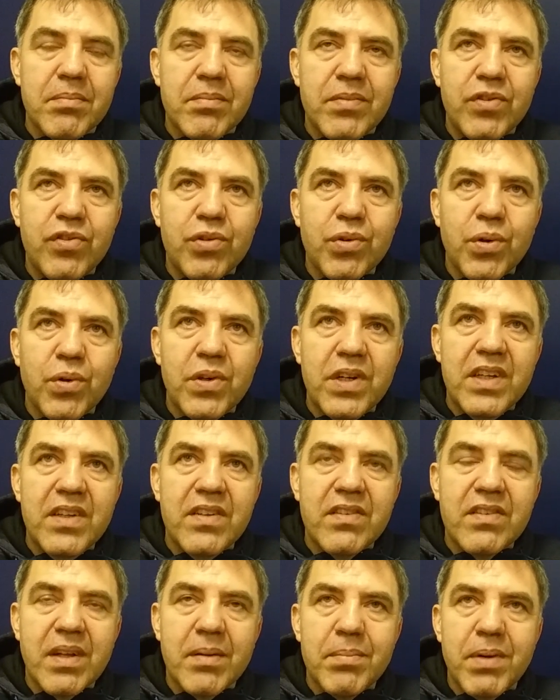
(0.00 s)

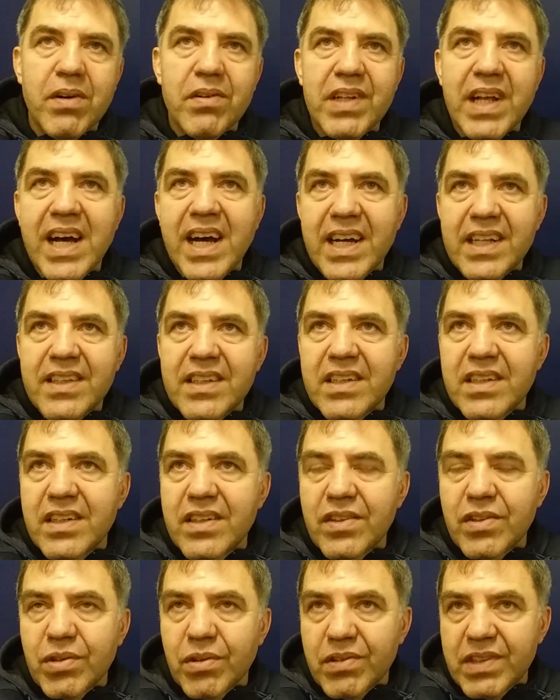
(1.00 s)
stories about
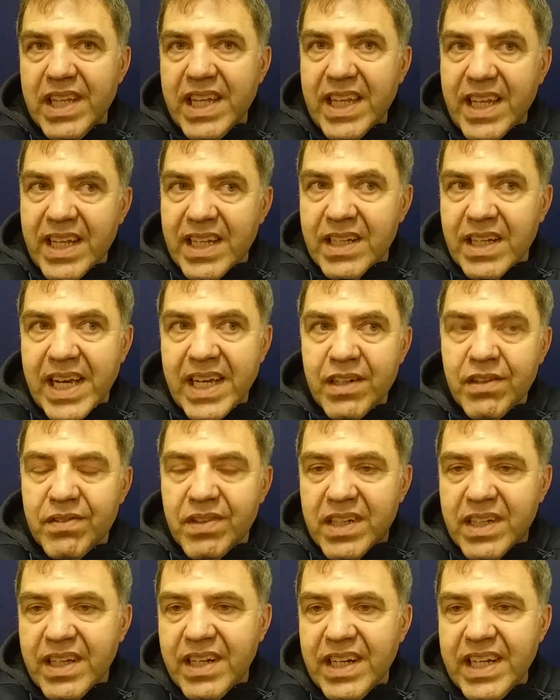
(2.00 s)
others, so they can kind
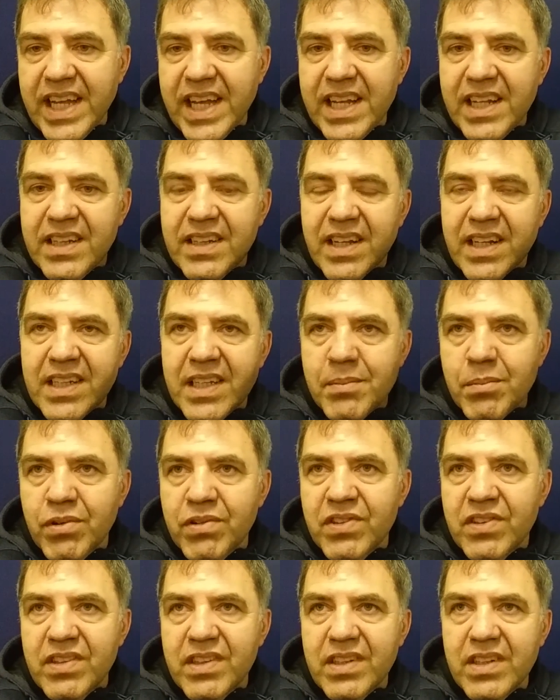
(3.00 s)
of create
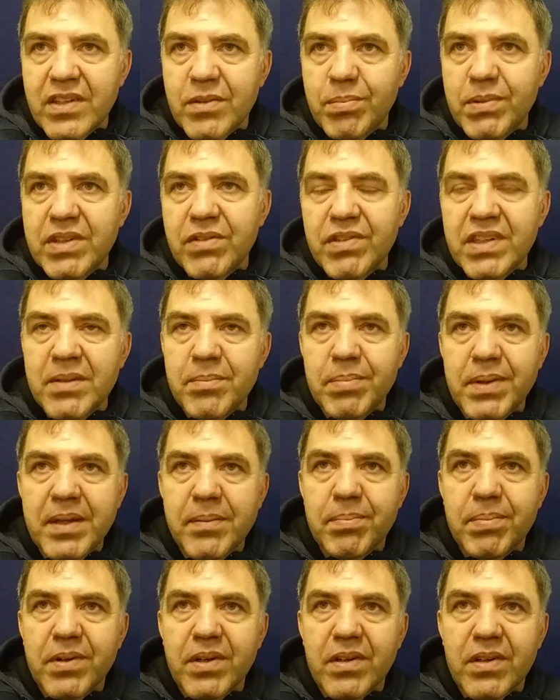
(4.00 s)
animosities between
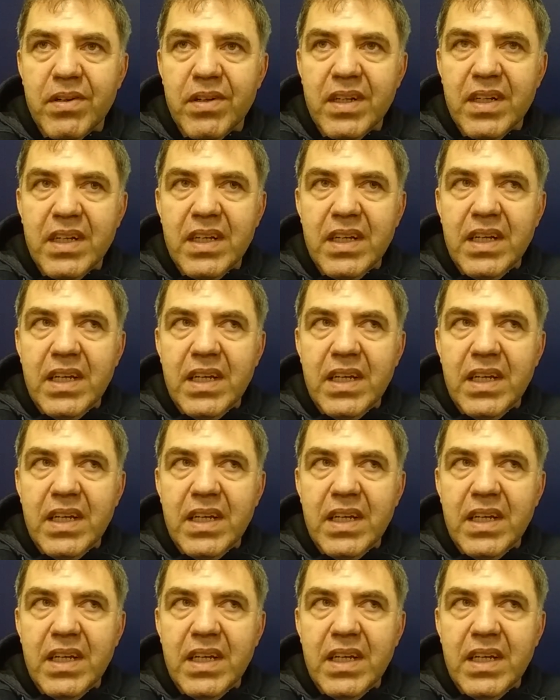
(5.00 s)
people,